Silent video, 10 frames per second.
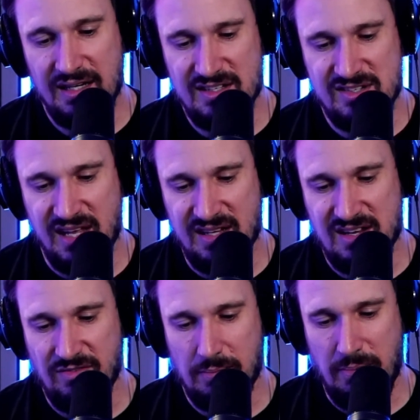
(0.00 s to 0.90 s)
his
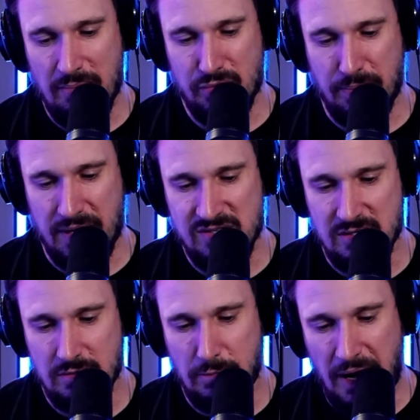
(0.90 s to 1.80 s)
Thanksgiving memo to
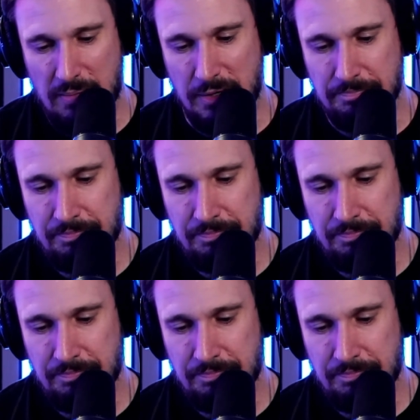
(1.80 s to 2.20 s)
President Obama.